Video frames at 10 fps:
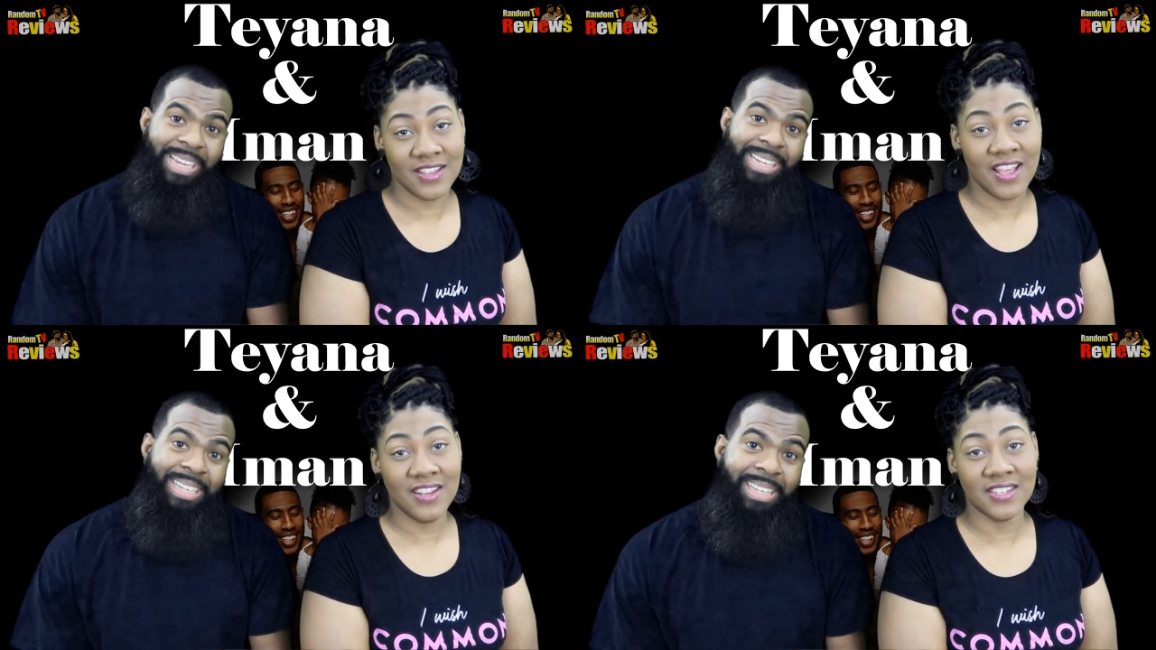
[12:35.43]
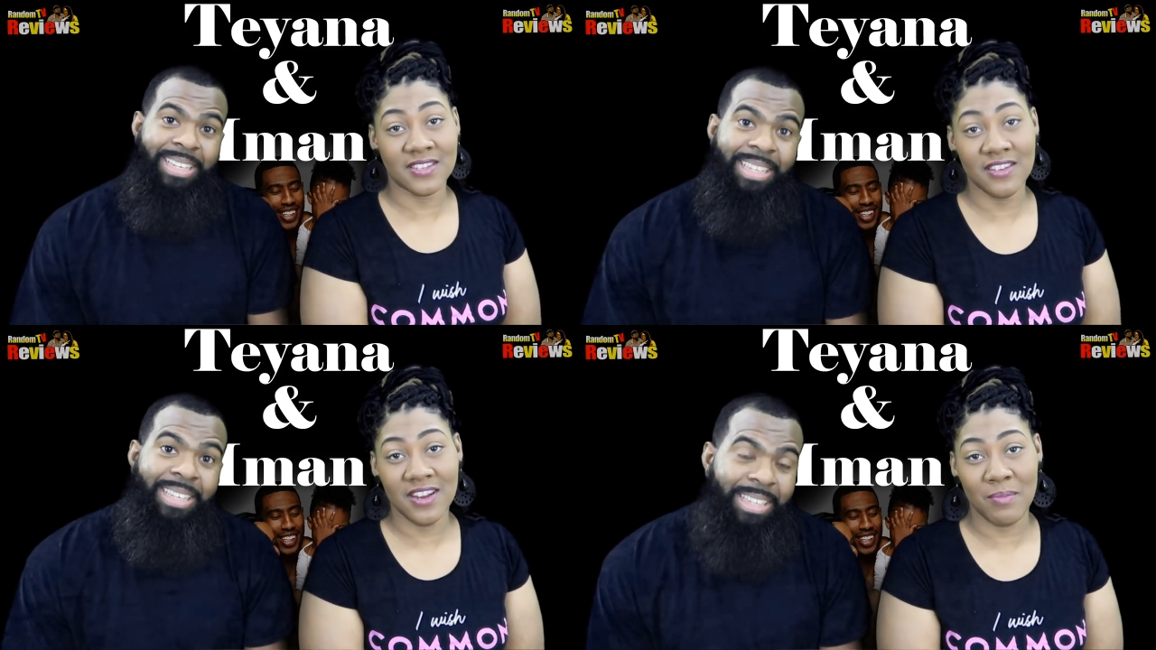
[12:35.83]
Speaker 1: That is
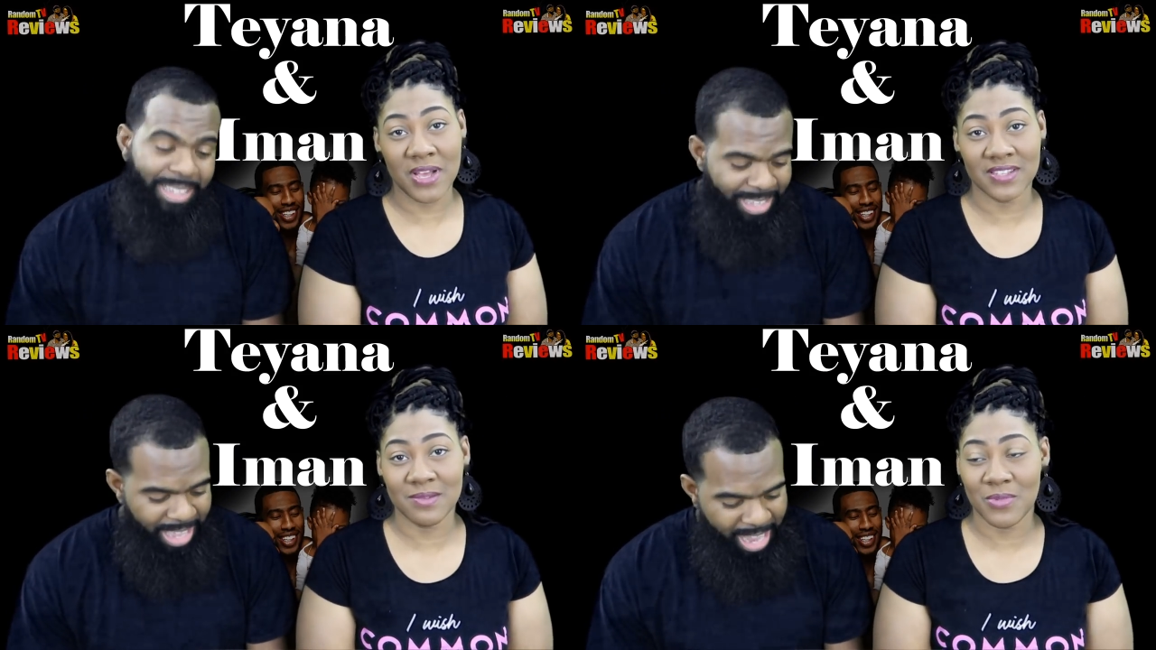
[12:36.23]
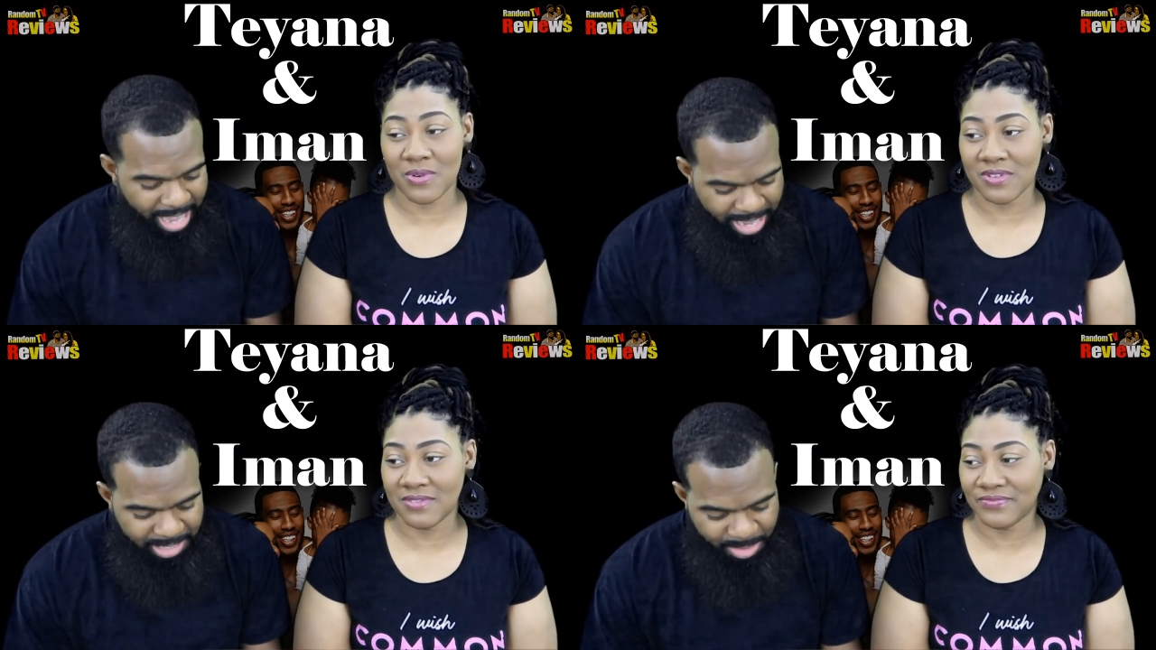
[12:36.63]
good at basketball. I
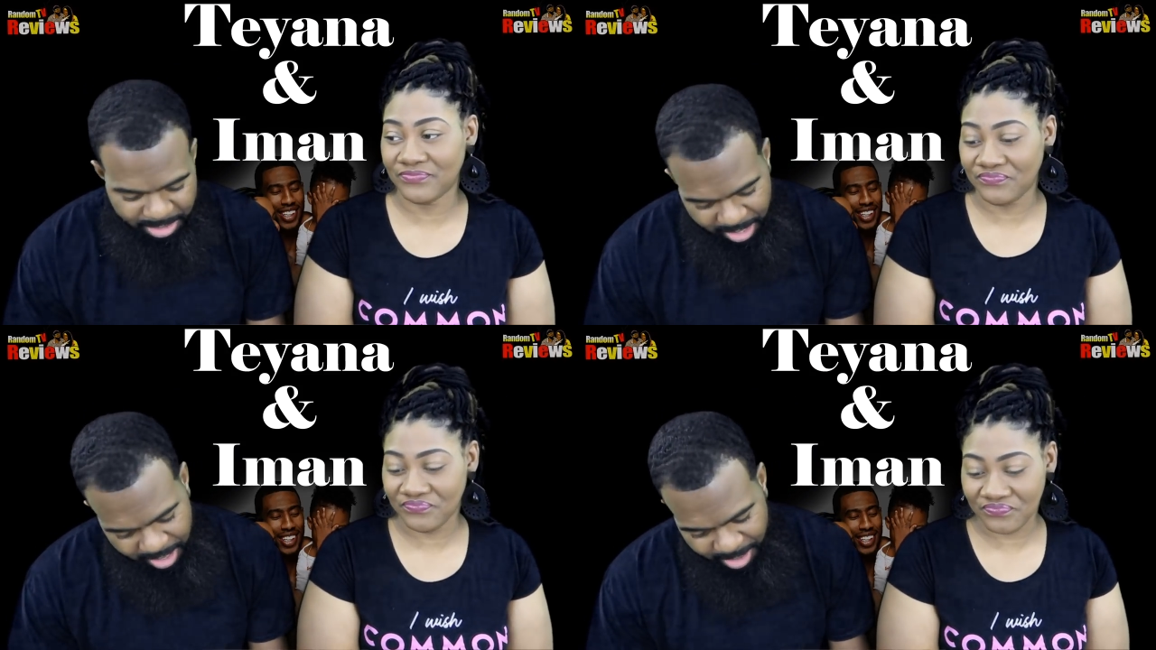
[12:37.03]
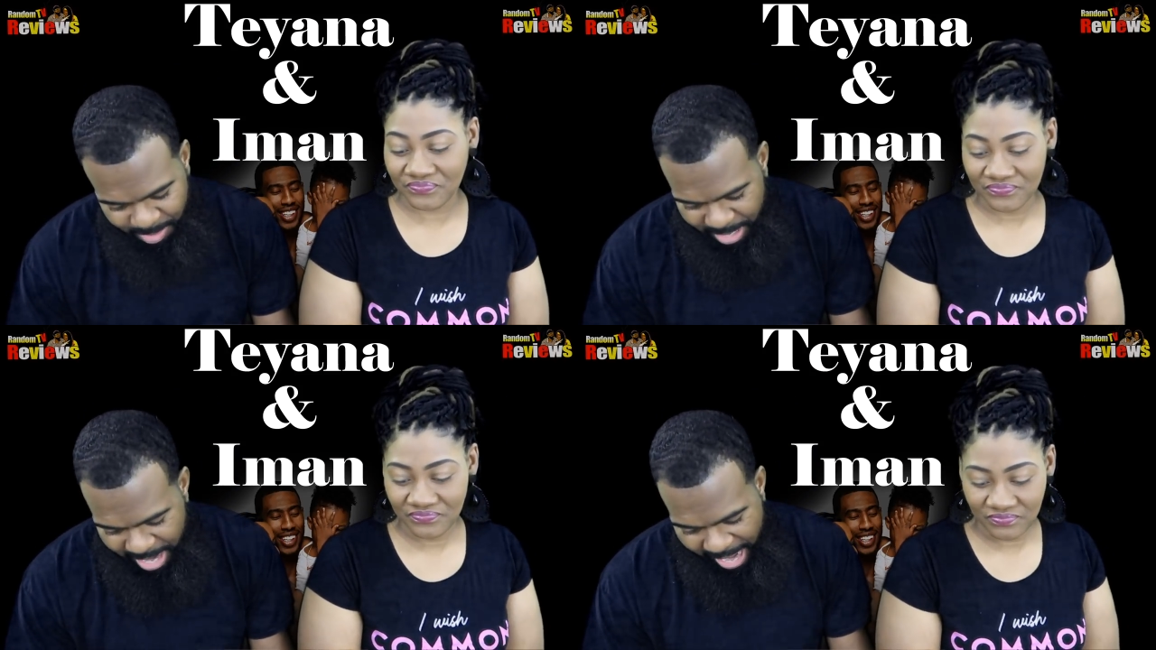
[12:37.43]
had some skills
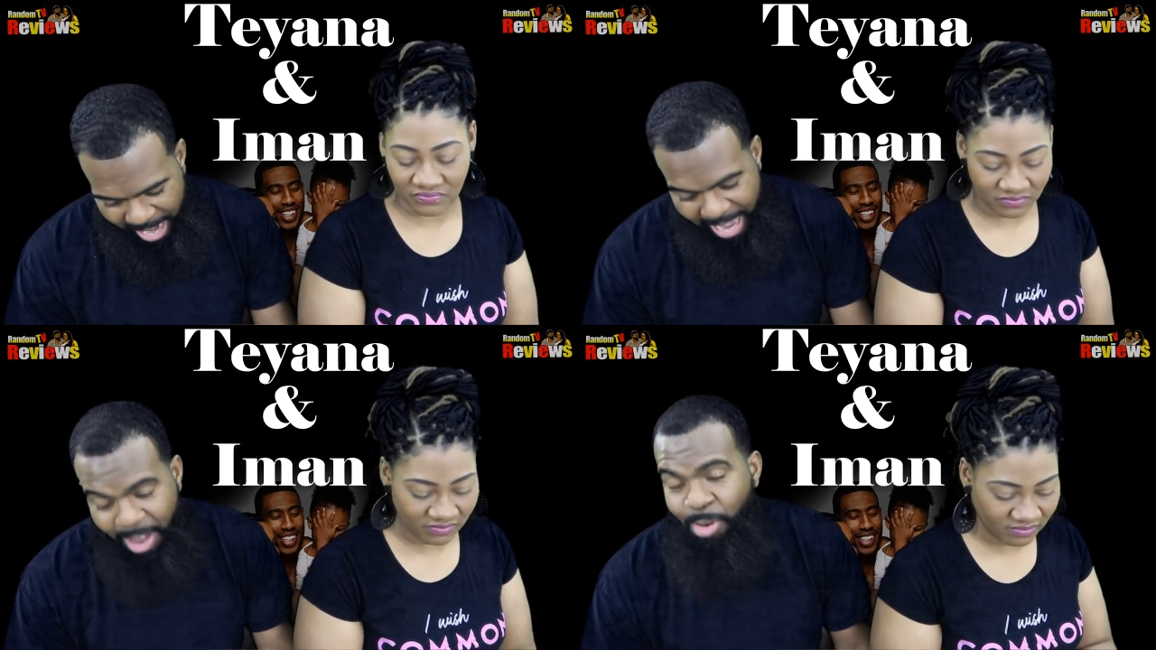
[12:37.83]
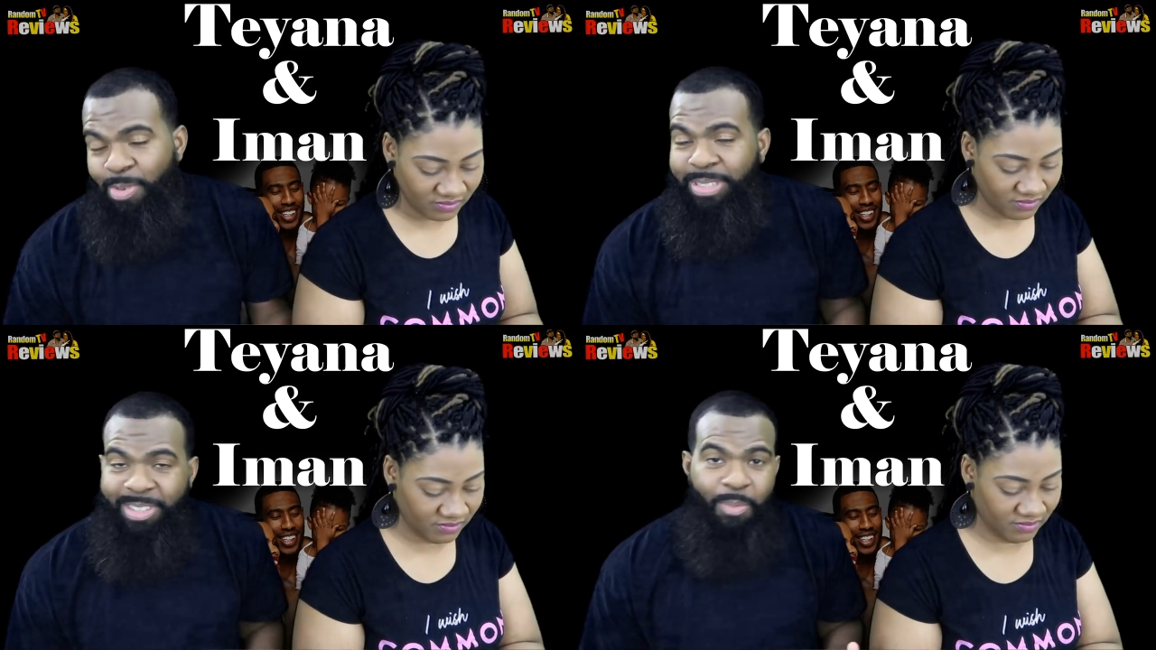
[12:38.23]
when I I don't
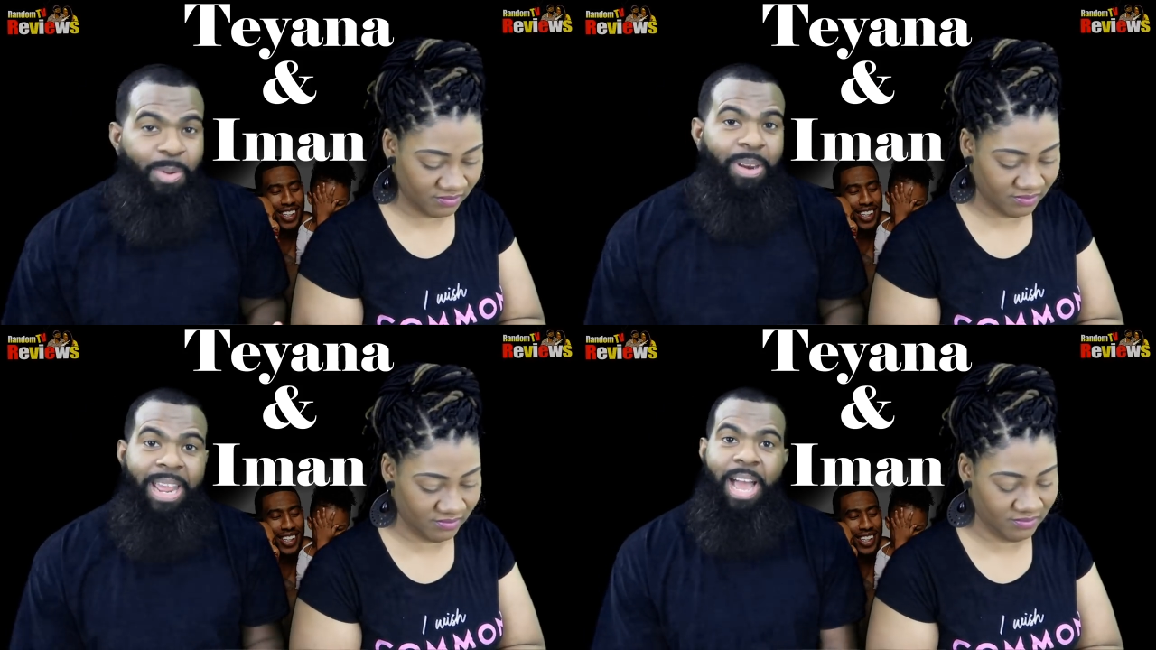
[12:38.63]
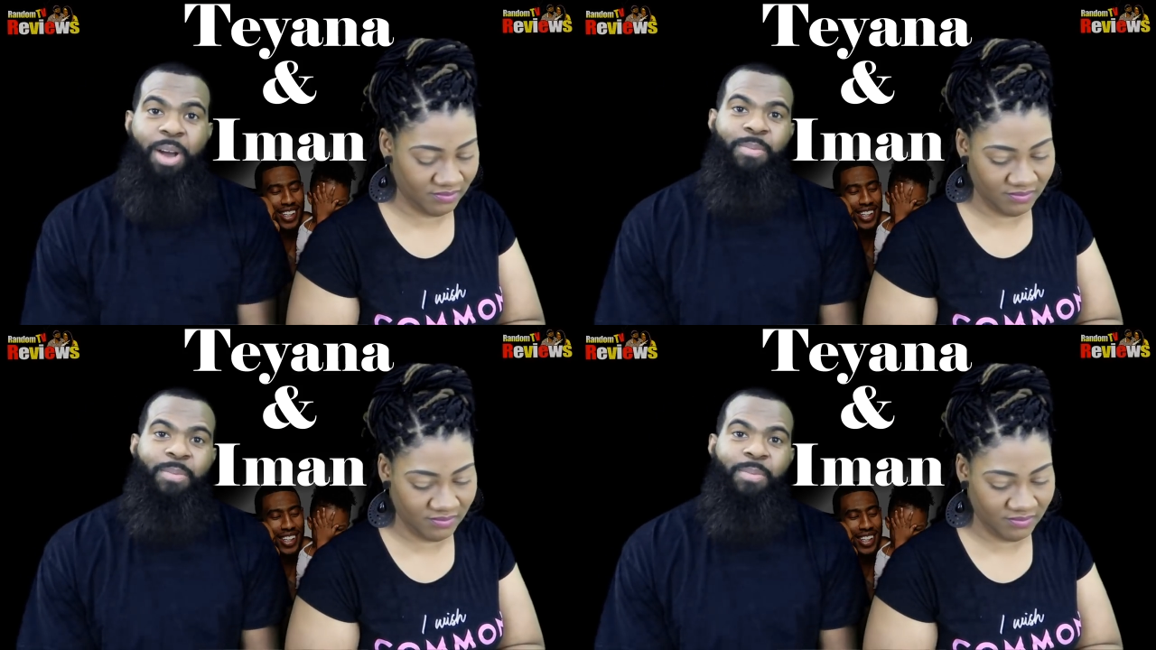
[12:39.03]
want someone now.